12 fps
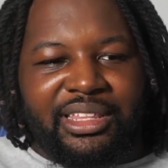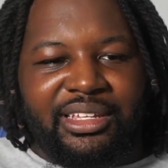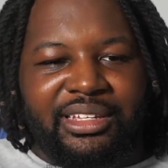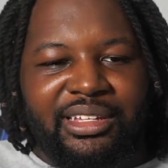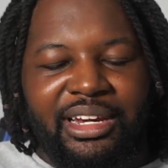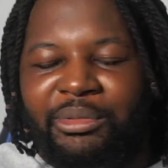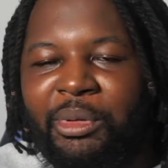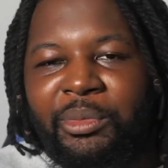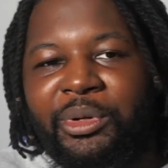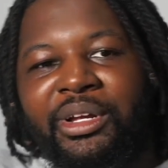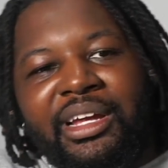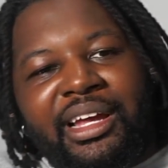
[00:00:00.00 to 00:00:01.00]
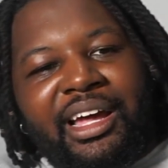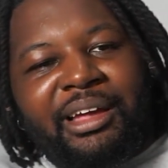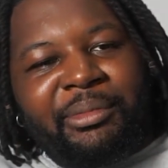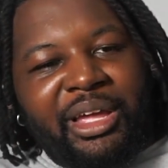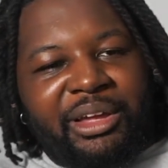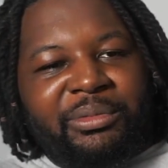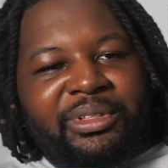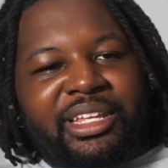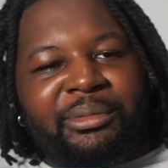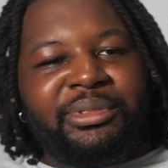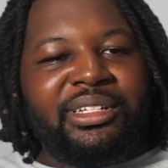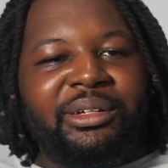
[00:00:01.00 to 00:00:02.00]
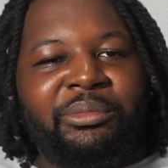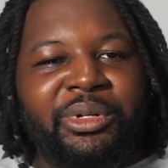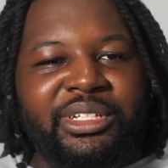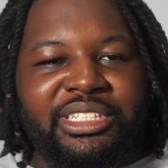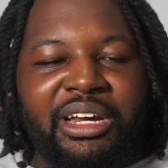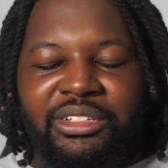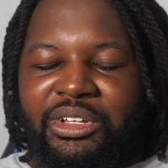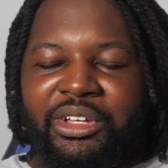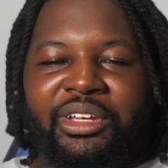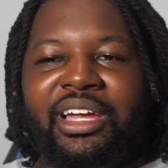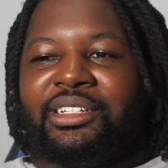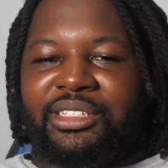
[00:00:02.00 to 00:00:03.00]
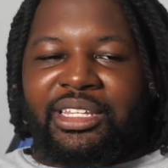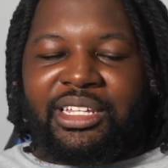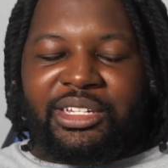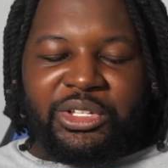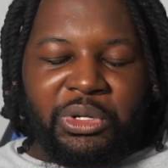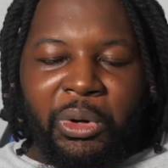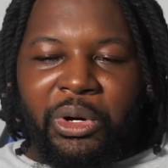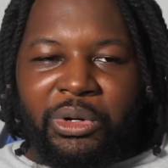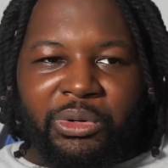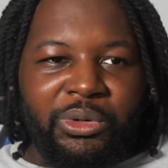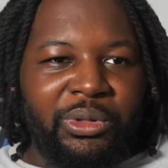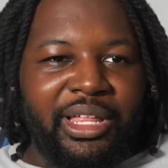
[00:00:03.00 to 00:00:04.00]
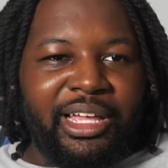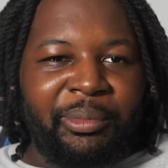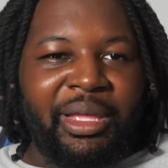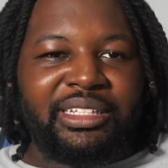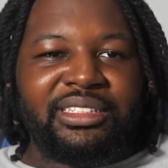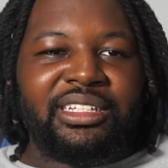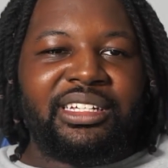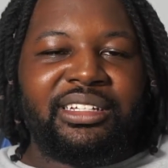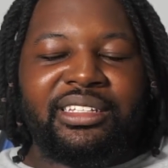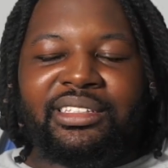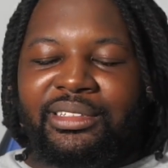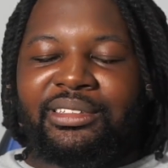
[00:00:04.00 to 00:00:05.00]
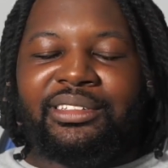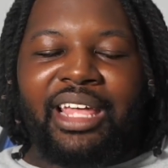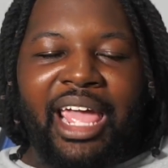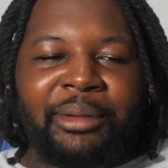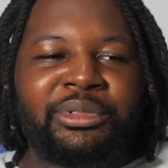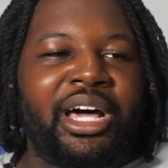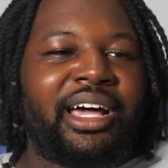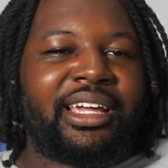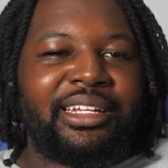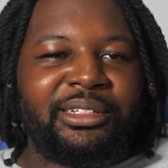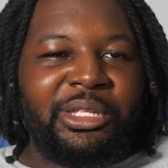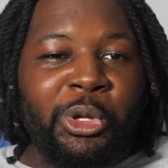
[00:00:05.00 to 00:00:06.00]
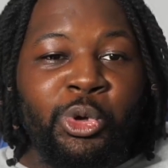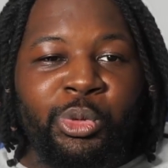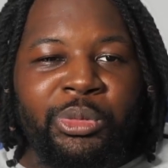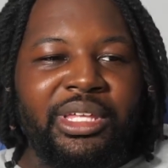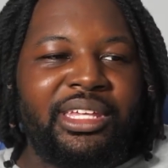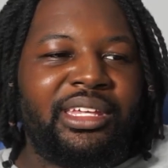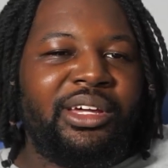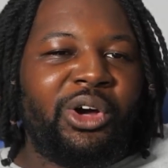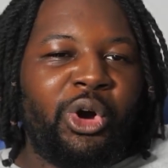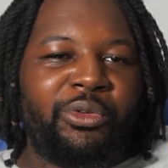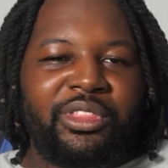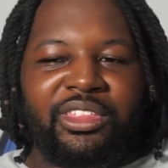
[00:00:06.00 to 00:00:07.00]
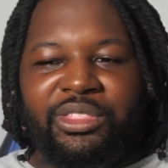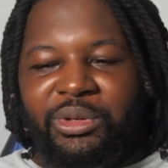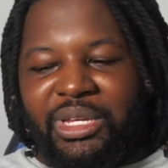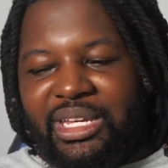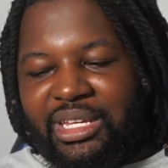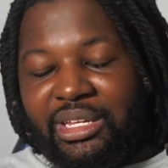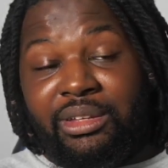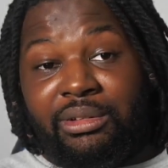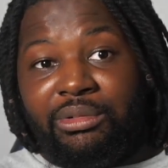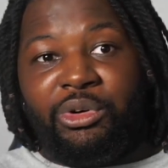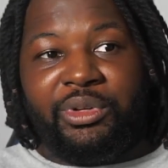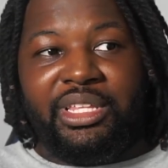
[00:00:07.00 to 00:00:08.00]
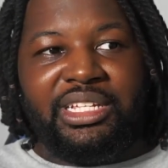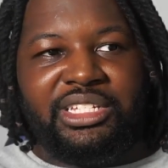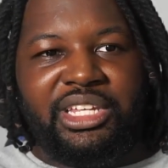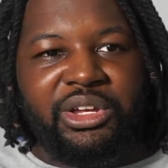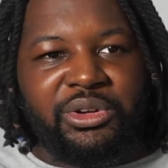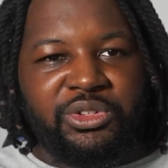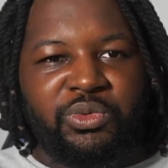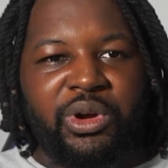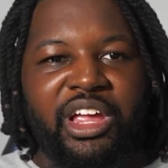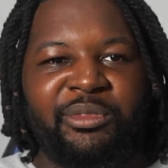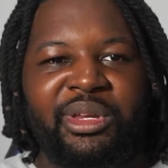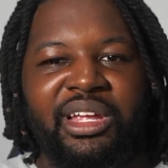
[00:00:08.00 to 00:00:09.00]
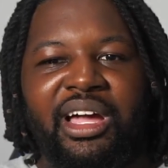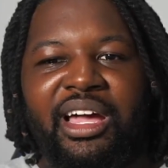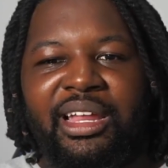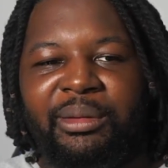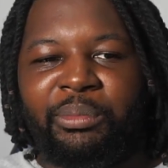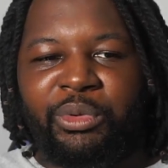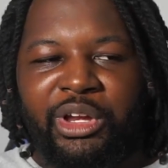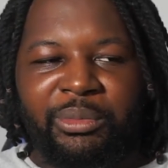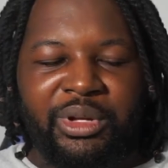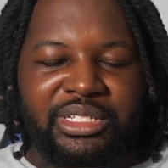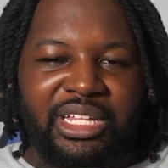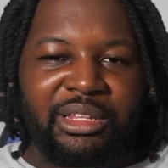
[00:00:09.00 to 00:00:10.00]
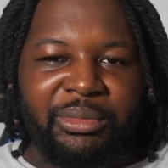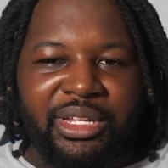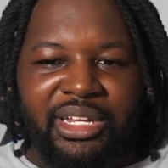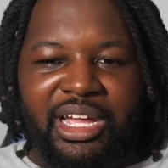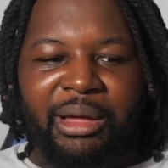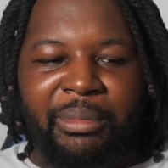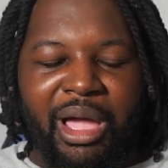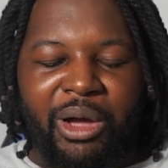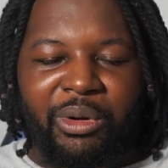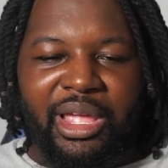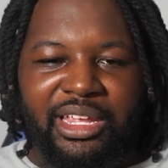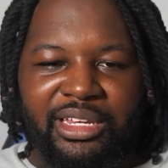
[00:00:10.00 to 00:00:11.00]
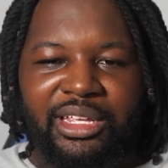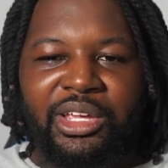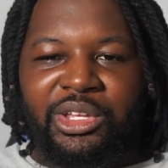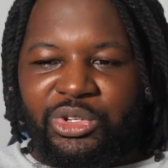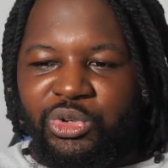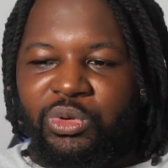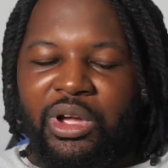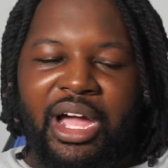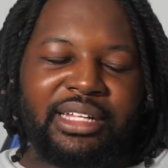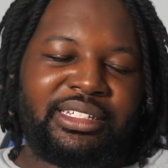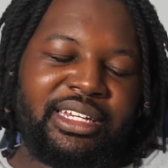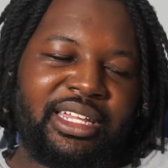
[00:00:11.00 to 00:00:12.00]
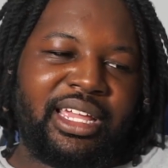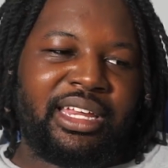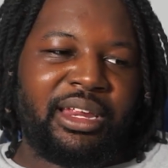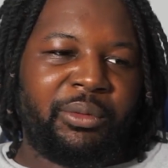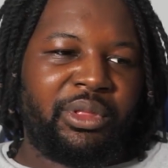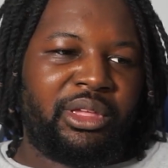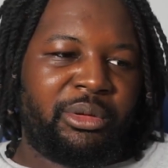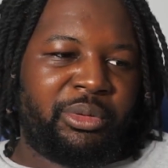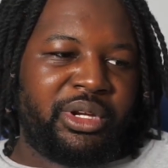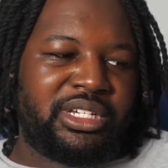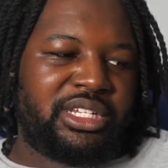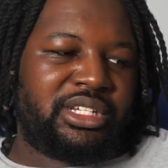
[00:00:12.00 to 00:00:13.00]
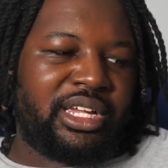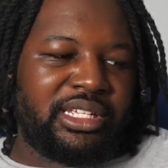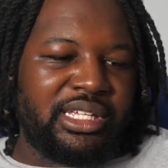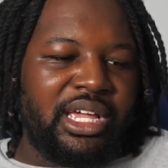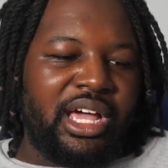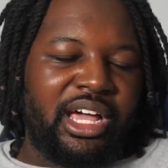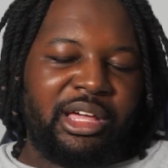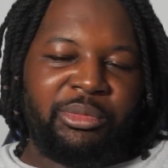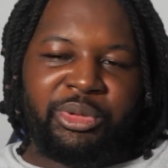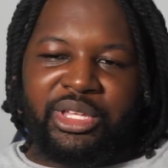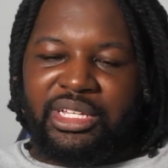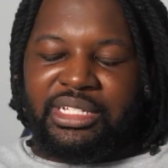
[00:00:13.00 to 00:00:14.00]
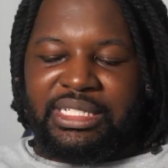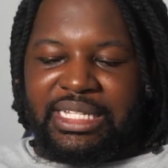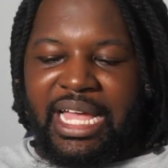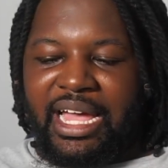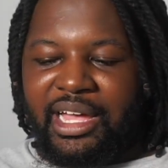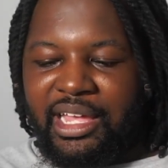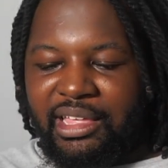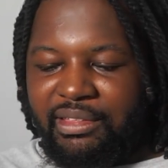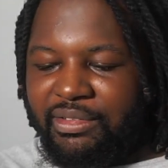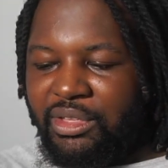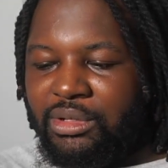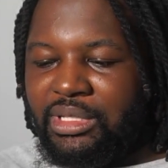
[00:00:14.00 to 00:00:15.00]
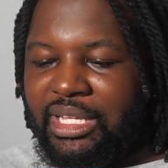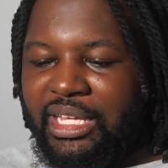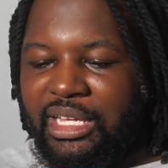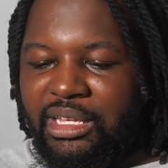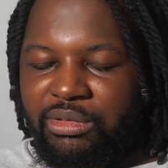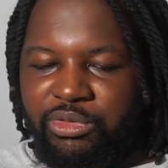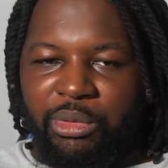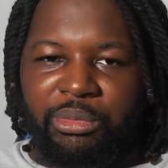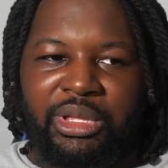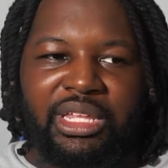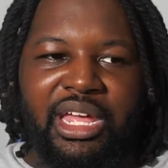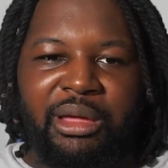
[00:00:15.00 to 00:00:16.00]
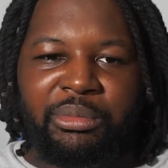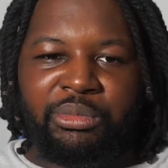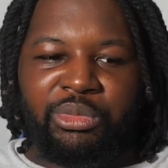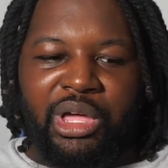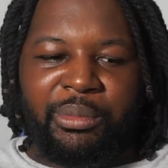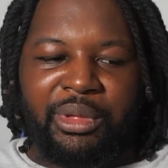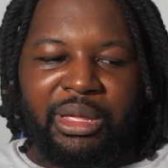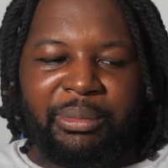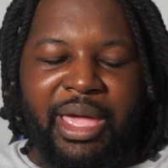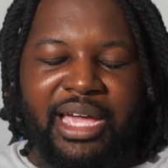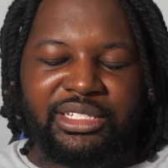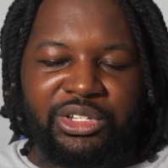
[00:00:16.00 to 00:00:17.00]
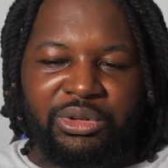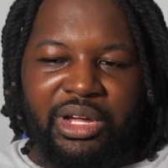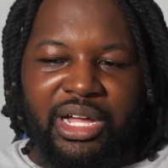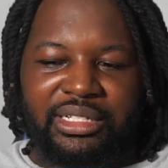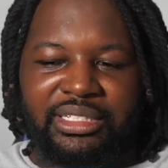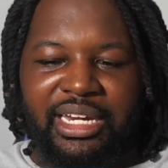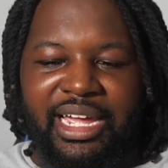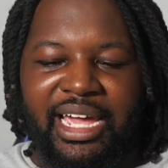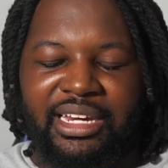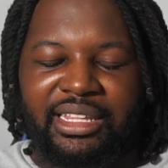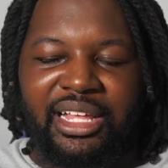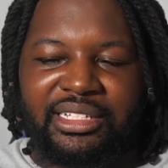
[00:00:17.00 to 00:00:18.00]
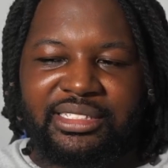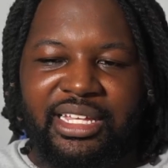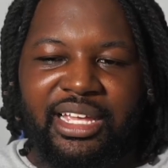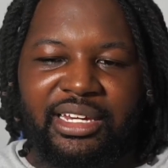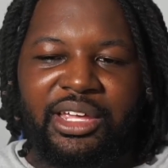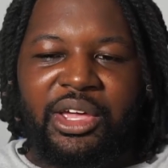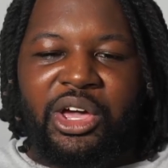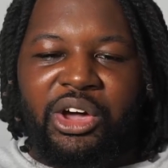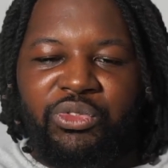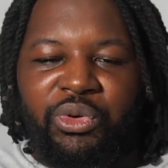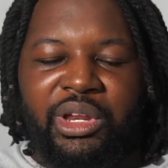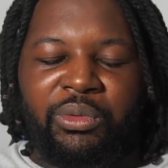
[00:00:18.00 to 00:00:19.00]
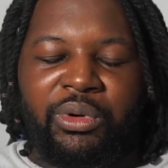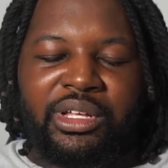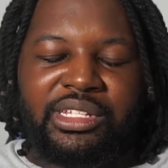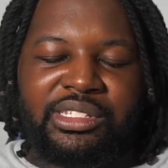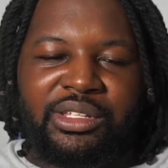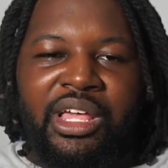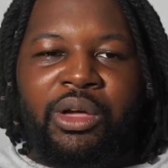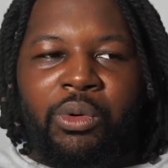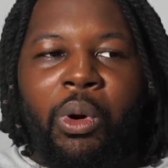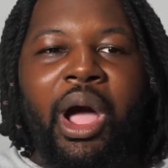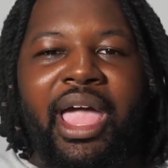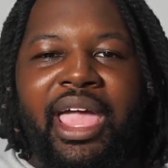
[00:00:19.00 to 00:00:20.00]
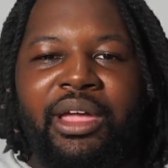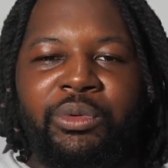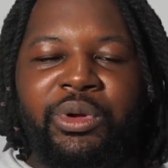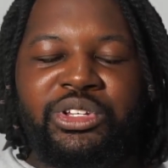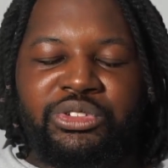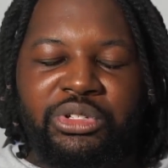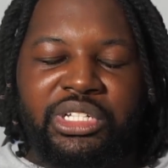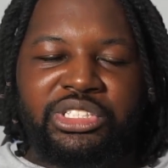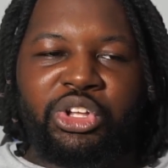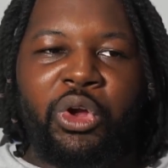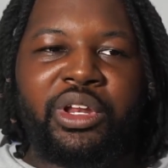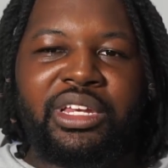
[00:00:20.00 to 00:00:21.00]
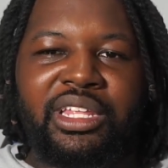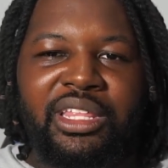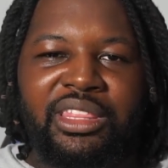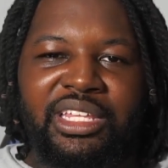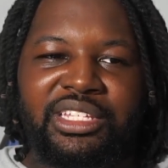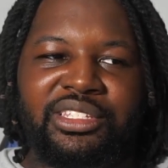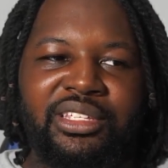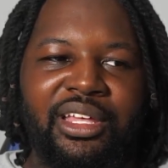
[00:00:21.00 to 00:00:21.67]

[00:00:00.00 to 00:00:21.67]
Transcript: I think. I don't remember. I'm not good with names. But shout out to all you guys in the Discord who like basically kept talking to me over the three over these years where I've been gone, pretty much telling me to come out and do content again. I really appreciate you guys um, because I feel like for me not coming back to do content, I kind of lost sight of what it was, why I originally started this.